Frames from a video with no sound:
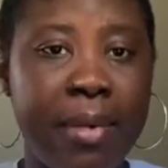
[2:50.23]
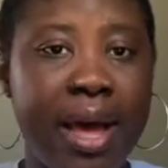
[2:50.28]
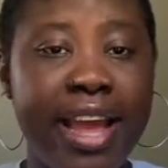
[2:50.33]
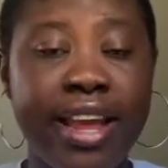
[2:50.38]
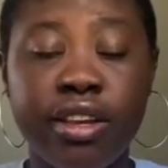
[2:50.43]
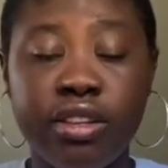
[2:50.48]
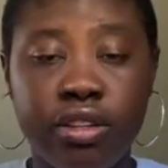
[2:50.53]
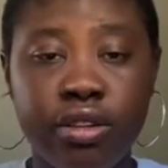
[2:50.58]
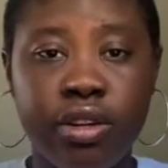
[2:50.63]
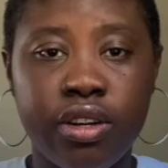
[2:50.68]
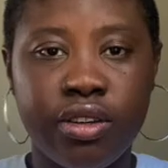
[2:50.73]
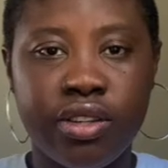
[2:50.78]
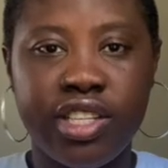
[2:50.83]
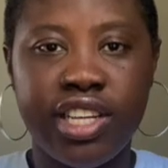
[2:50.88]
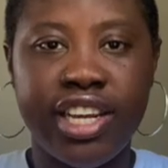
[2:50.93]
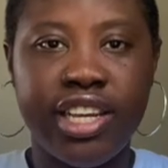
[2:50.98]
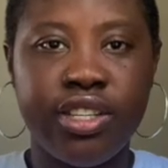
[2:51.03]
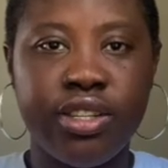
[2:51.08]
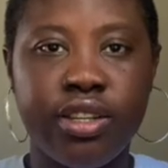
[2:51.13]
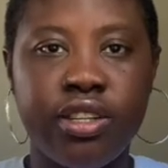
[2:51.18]
I used to go to
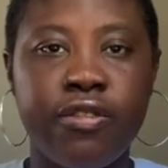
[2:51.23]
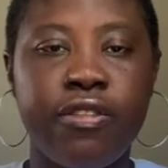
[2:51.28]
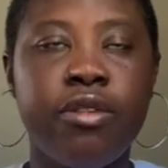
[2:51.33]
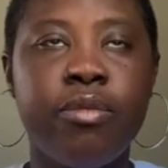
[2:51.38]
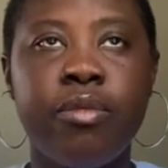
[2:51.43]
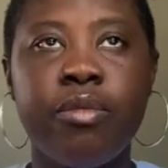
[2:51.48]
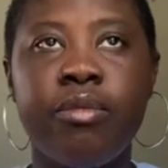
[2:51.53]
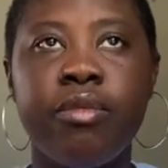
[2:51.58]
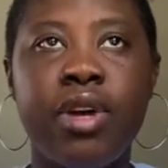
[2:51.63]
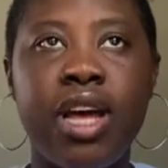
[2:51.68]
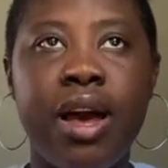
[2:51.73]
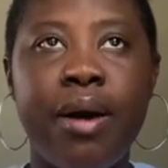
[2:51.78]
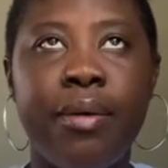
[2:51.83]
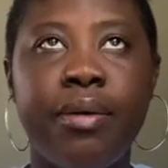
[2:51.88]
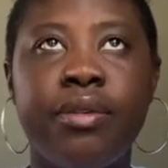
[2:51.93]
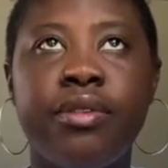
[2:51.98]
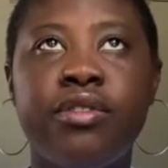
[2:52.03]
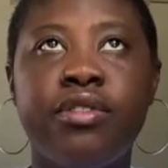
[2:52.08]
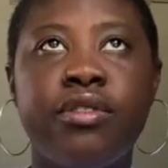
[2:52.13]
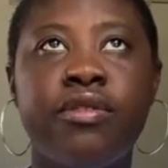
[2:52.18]
Audacious from
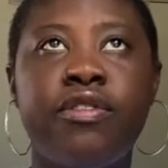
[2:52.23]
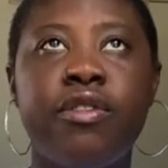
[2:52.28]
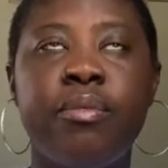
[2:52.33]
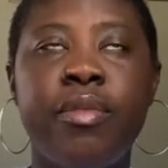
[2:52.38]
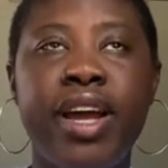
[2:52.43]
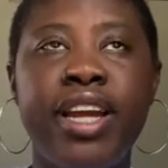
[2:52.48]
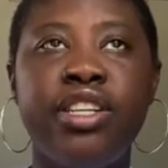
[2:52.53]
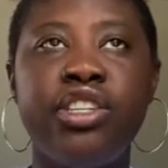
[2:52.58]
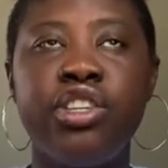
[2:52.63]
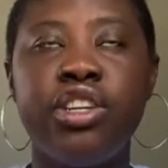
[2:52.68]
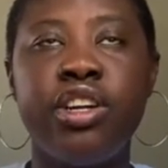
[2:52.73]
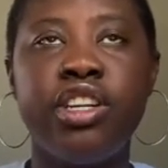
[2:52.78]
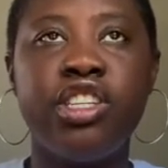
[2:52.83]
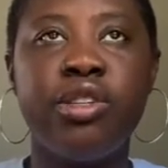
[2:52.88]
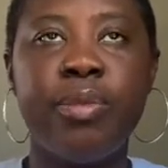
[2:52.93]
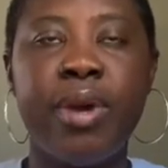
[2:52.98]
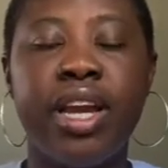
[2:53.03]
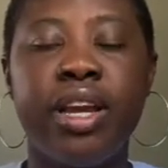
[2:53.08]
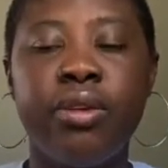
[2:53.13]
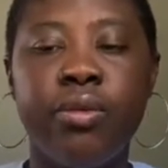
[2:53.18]
my
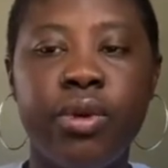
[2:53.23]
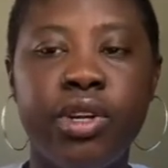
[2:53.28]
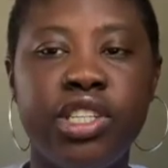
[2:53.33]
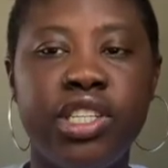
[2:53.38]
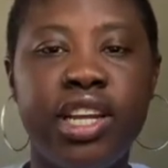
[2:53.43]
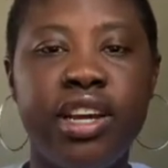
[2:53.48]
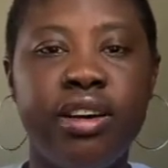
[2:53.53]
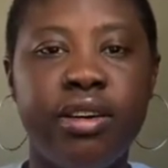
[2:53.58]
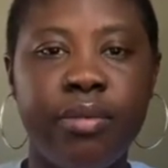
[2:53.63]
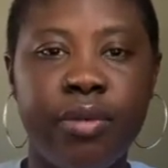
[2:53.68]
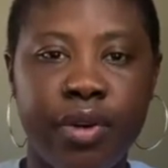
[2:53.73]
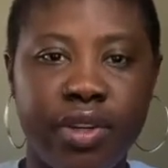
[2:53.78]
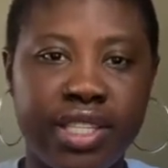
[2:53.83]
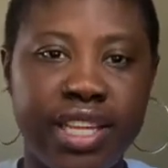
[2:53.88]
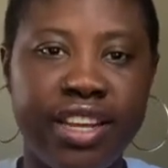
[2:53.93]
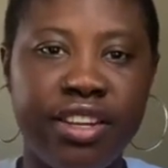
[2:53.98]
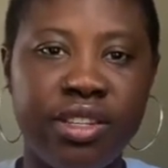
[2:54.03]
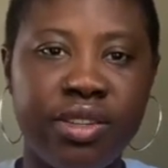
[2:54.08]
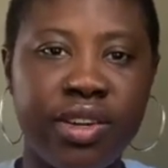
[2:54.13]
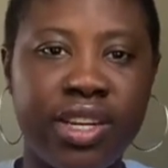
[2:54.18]
church back in Rochdale because
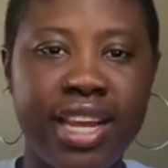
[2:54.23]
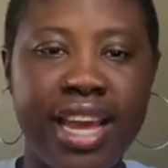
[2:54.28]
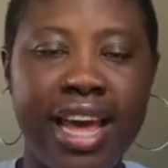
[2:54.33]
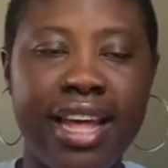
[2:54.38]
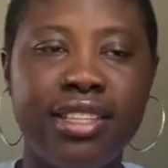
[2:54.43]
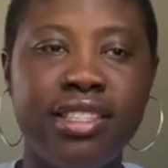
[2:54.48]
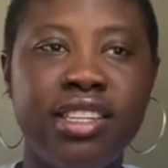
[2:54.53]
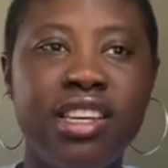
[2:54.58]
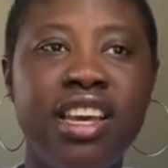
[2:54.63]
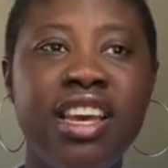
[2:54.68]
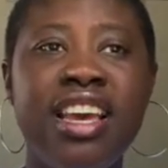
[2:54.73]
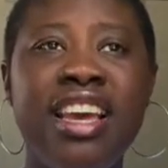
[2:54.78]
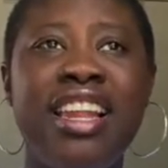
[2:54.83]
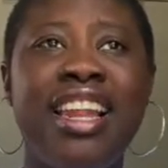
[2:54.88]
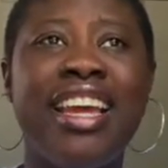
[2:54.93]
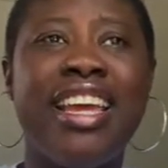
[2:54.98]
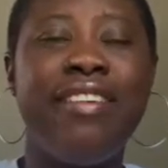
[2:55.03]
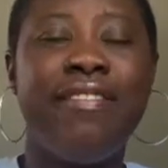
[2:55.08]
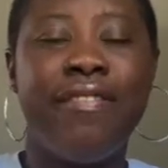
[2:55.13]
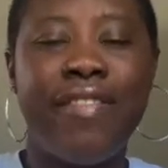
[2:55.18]
they usually had
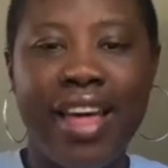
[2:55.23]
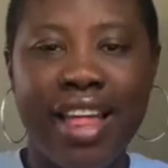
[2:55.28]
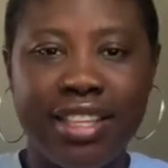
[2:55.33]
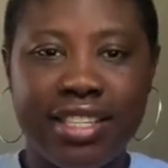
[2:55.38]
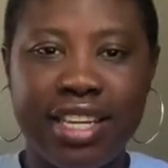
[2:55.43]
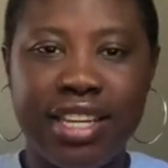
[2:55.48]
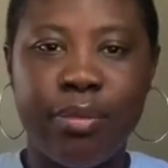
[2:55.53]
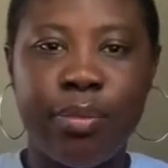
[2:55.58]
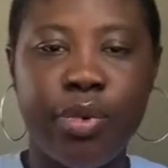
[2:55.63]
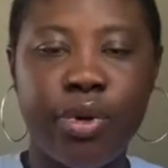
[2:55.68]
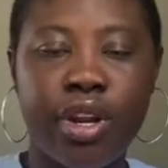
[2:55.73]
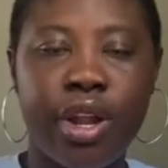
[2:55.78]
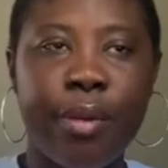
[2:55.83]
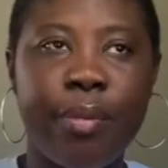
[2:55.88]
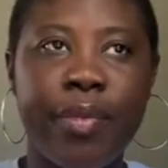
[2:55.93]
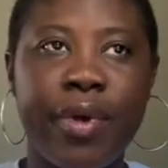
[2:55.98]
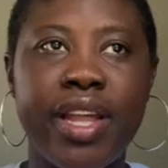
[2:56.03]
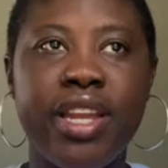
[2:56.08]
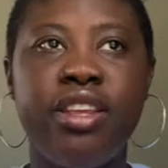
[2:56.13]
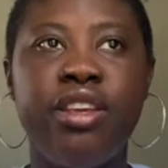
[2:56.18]
like events that they put
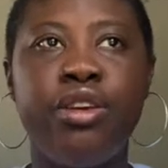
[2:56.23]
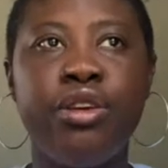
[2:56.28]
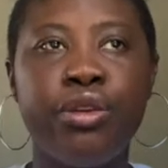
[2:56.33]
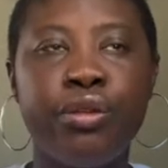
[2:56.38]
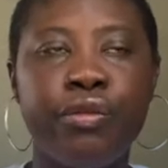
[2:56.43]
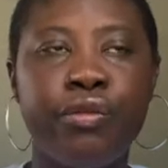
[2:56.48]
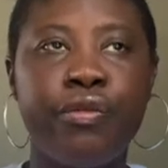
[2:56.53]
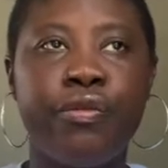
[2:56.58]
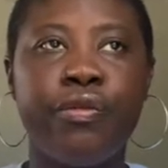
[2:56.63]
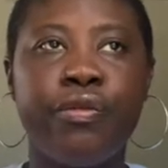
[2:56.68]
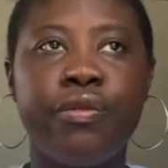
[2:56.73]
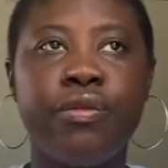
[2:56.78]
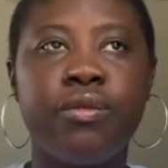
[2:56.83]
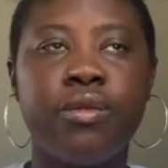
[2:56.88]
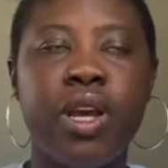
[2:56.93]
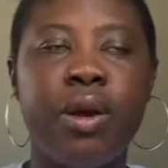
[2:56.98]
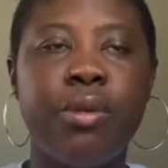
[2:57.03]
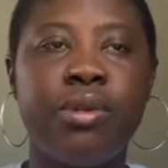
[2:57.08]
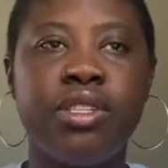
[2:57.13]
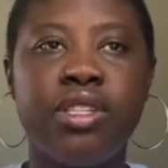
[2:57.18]
up, and
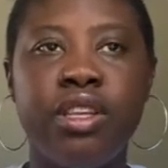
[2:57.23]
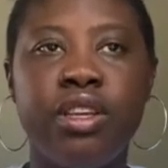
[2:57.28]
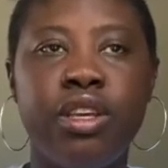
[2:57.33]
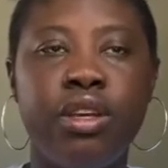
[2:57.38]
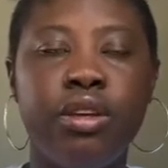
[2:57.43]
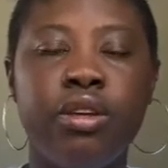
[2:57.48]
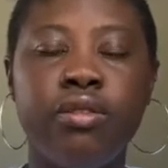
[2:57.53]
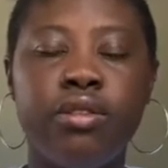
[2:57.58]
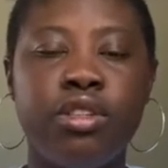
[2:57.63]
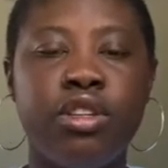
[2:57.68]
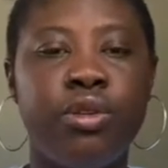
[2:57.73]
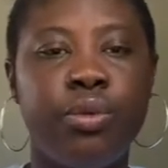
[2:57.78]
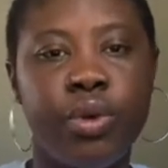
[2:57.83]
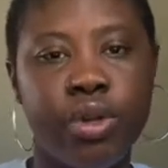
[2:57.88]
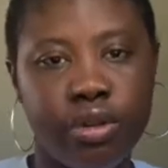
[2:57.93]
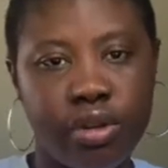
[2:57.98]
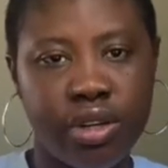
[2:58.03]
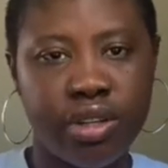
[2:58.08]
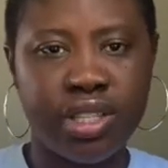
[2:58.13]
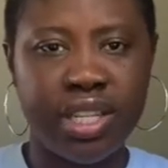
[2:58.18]
I was in the youth, so we
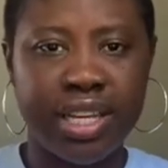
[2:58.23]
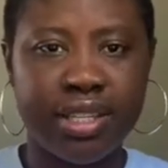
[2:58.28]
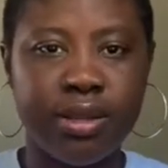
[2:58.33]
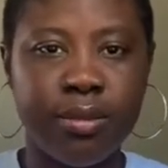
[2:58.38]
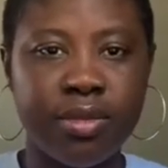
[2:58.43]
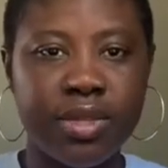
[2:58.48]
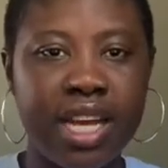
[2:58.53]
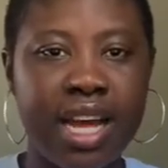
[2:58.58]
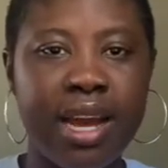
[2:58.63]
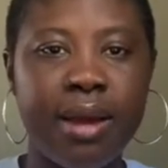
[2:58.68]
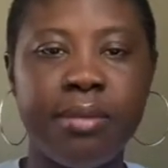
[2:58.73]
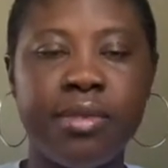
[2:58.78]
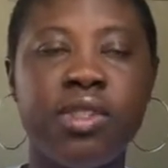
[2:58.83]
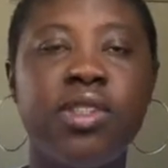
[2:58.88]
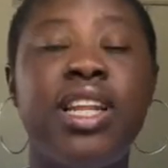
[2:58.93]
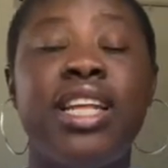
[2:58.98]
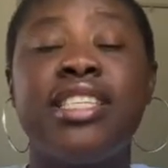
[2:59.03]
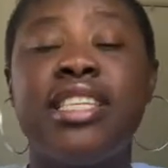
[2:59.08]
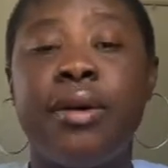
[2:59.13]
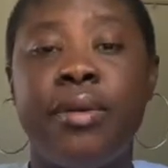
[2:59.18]
would go there sometimes. So
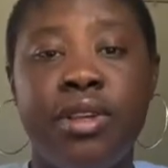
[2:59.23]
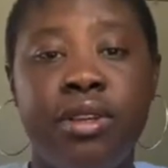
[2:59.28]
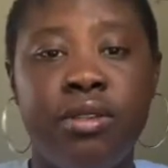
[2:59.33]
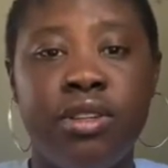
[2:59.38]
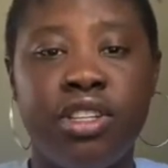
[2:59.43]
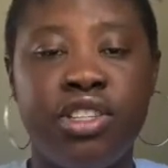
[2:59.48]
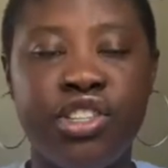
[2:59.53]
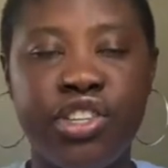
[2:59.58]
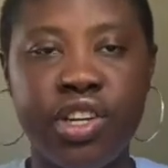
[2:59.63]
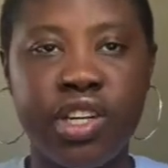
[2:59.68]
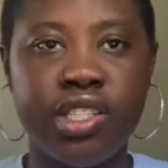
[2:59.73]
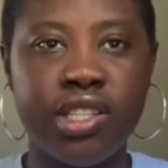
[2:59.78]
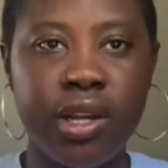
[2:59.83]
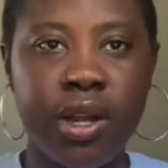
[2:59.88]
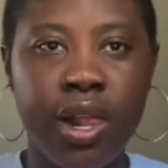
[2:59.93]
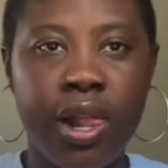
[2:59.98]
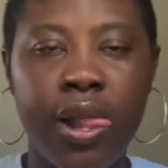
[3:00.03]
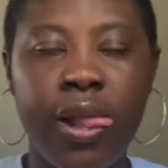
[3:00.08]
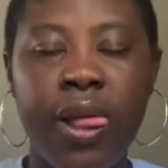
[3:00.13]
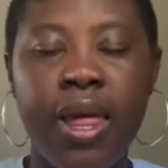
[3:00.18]
that's how I knew the church.
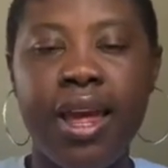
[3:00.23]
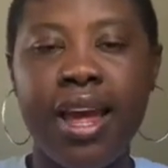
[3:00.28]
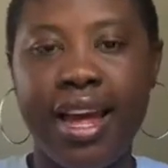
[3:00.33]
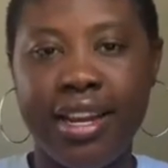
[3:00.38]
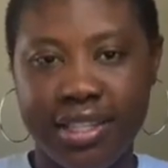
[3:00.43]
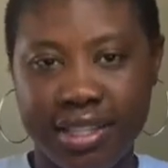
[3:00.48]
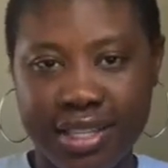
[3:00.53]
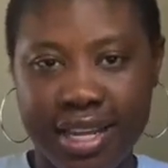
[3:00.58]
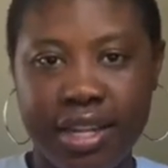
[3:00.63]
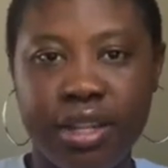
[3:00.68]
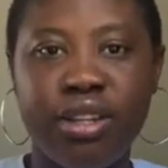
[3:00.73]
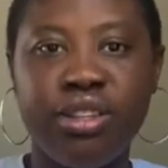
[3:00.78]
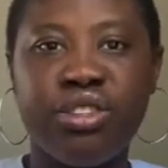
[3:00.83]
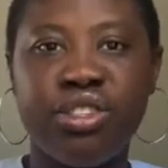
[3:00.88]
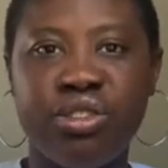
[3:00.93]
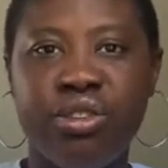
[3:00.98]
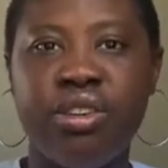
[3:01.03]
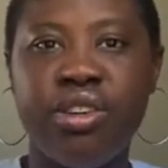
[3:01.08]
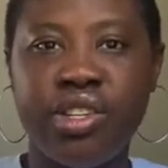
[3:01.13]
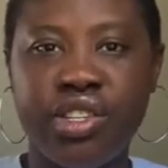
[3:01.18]
And she said, don't just go to